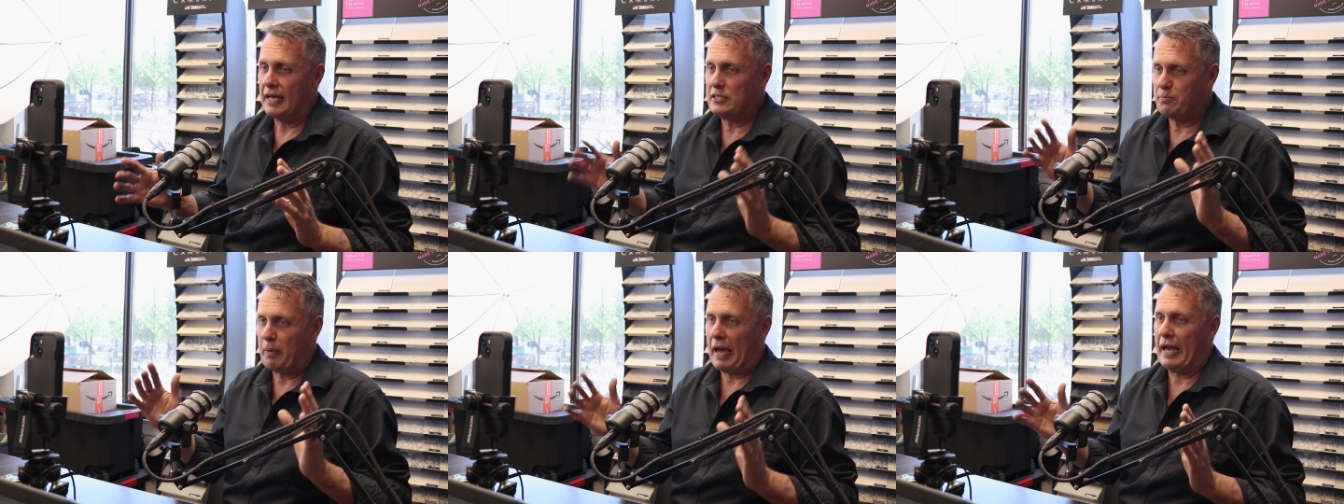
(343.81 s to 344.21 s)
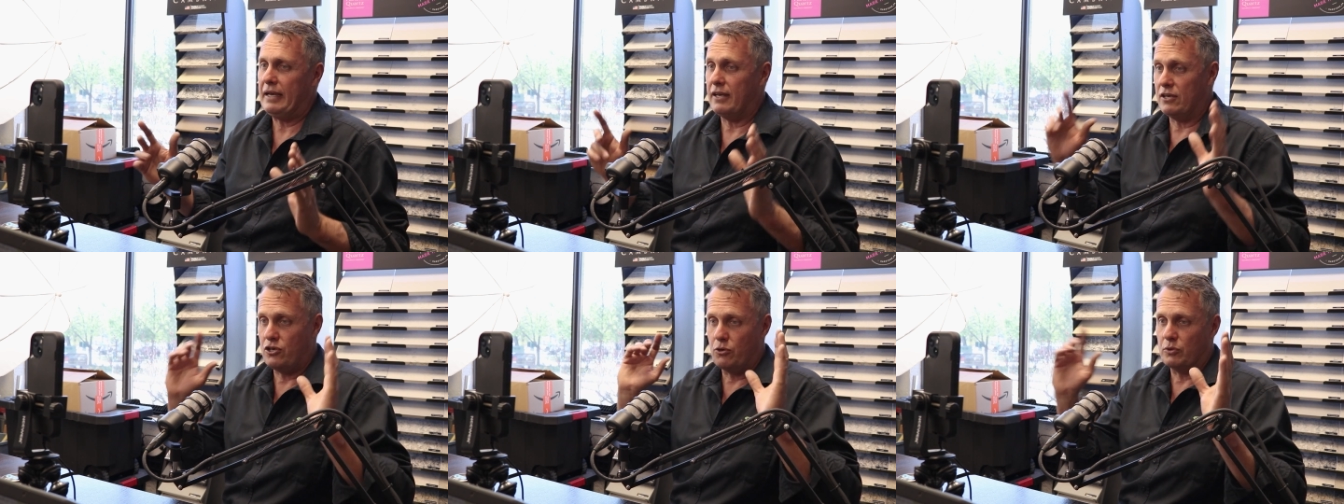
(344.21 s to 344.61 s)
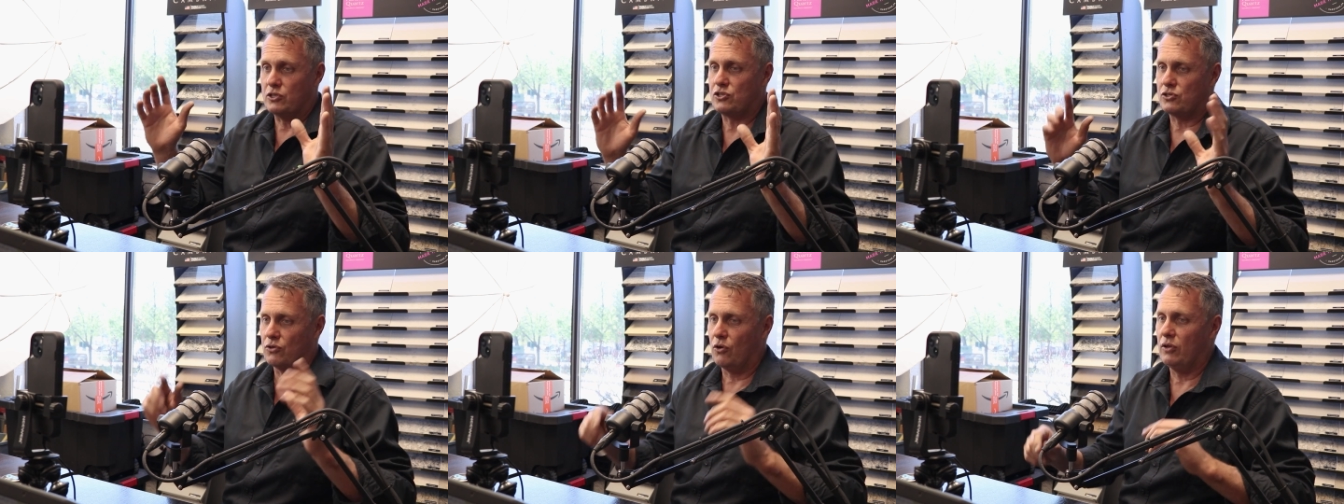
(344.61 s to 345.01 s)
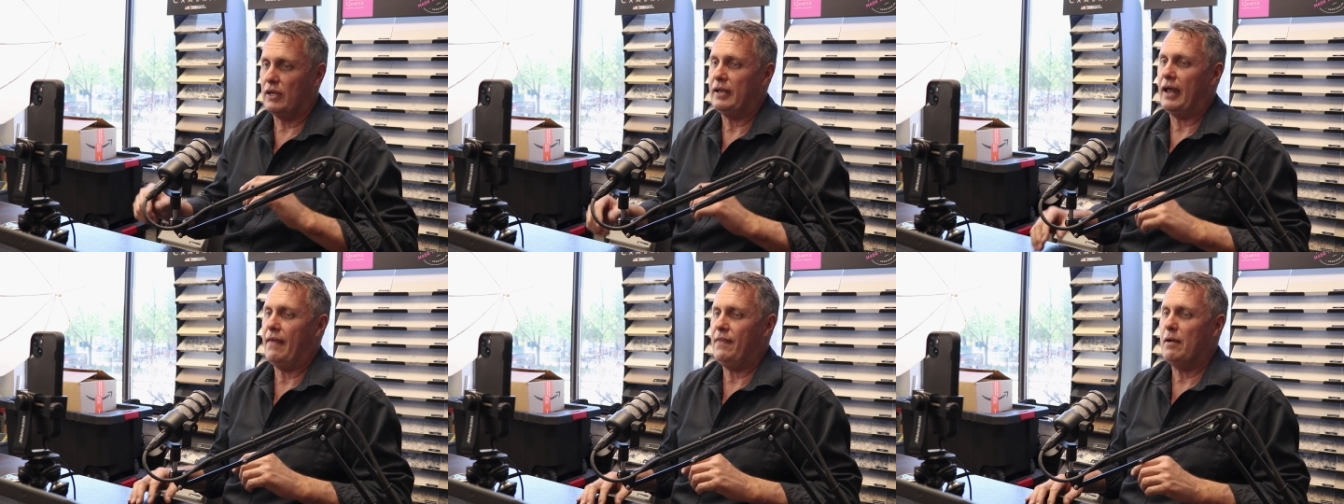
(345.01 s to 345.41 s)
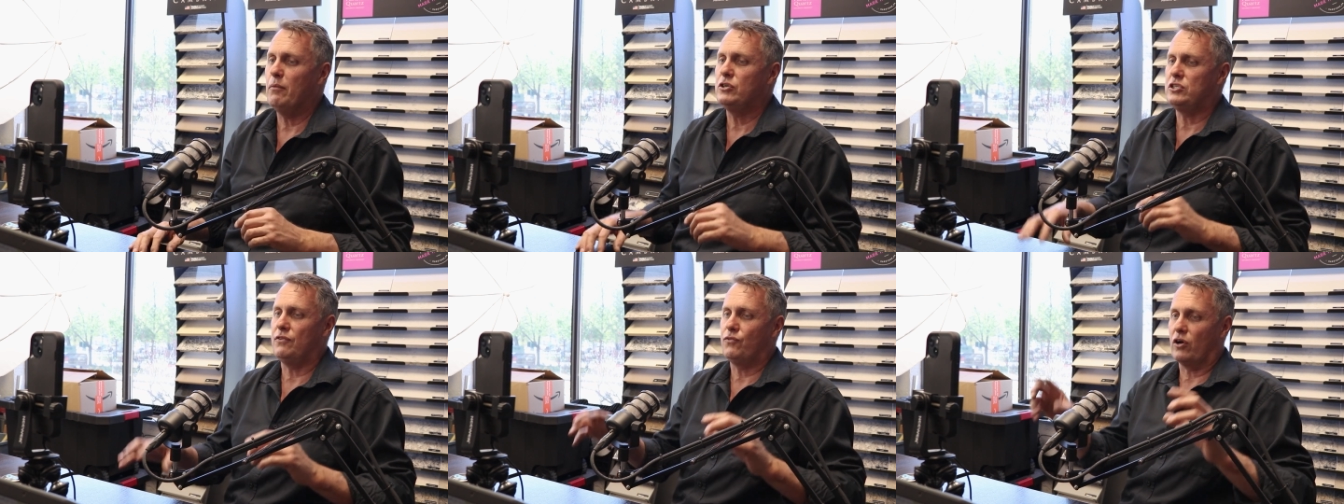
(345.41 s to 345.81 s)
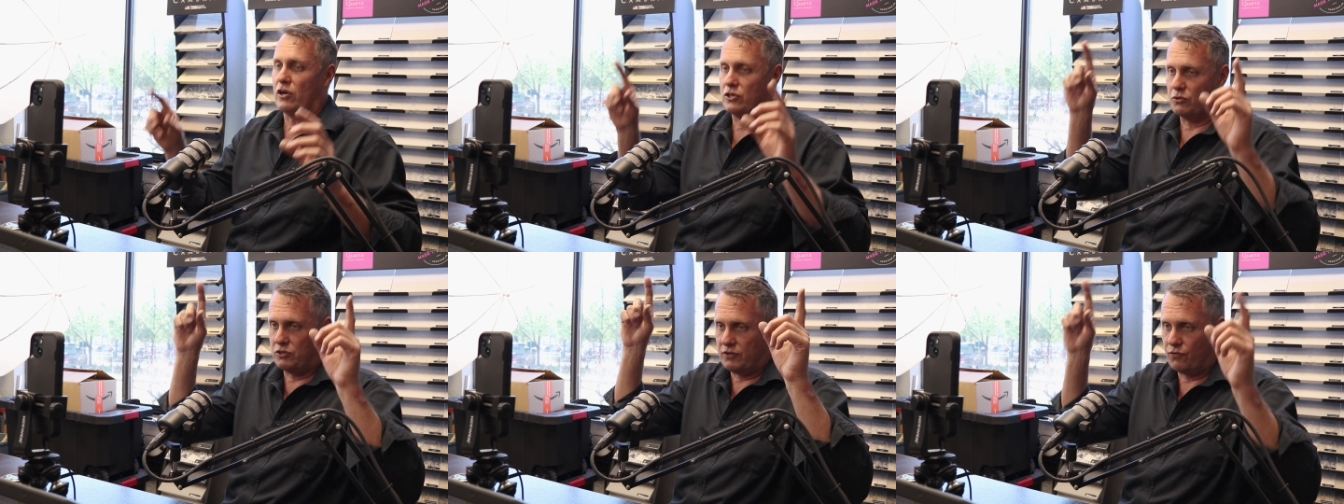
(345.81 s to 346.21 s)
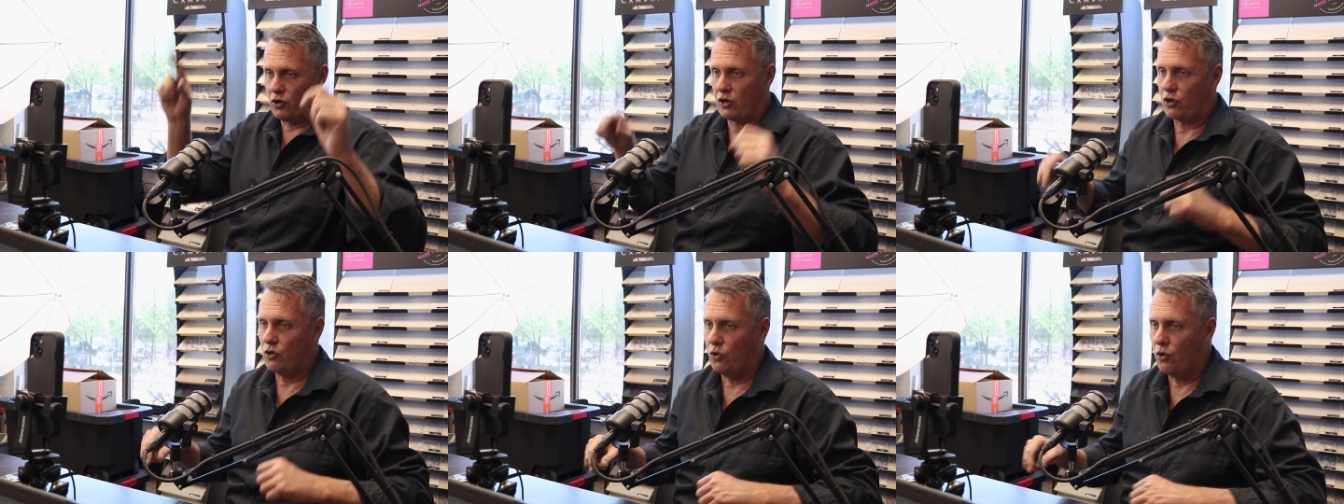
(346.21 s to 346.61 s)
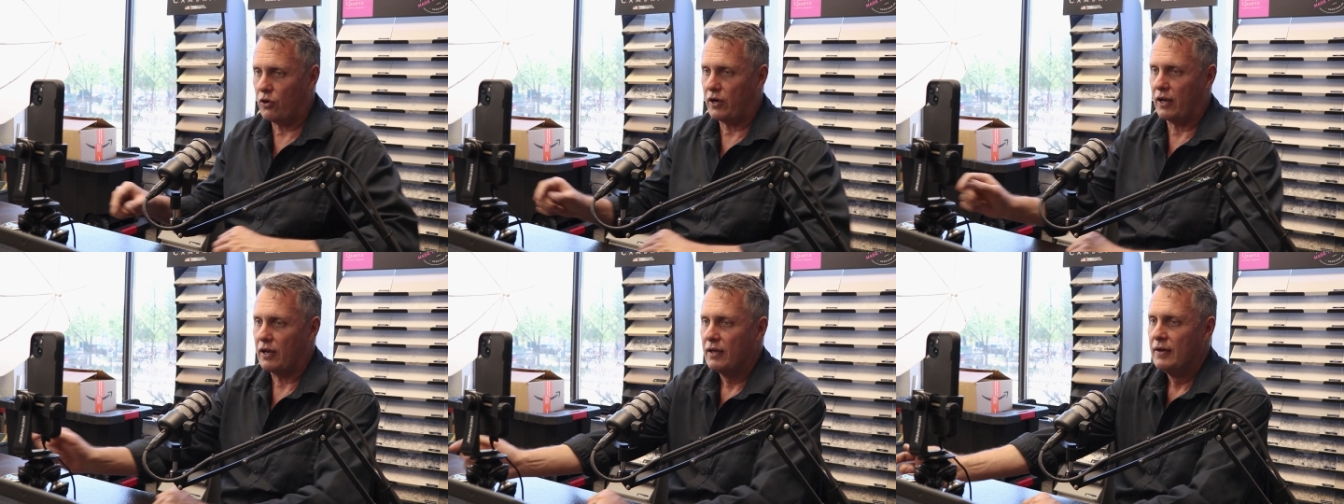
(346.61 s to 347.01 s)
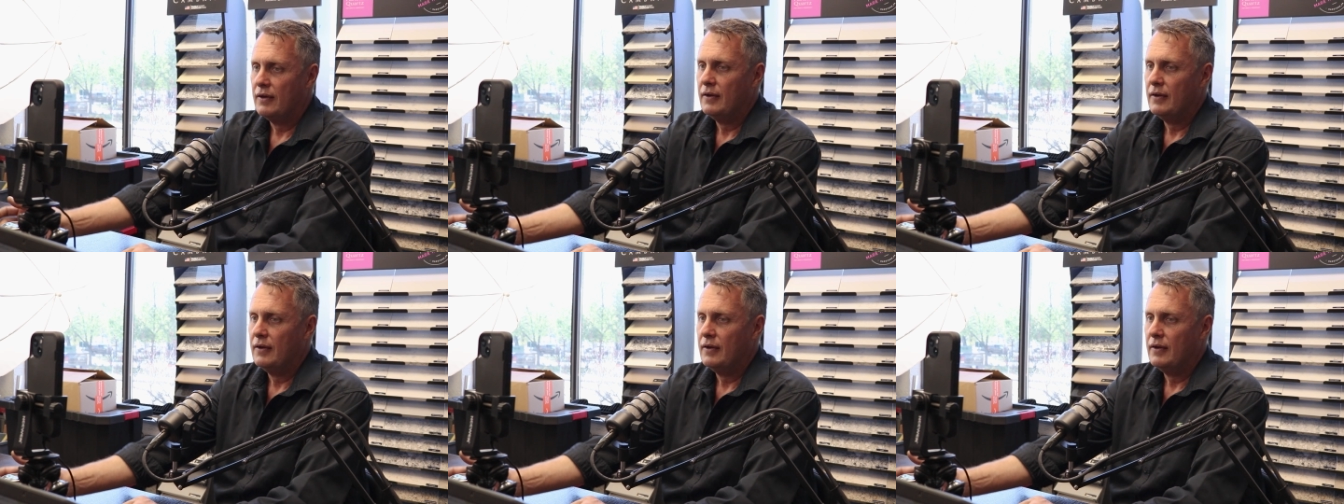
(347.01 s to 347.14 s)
it's painted and you install it. And then what you've got to do is you've got to caulk it.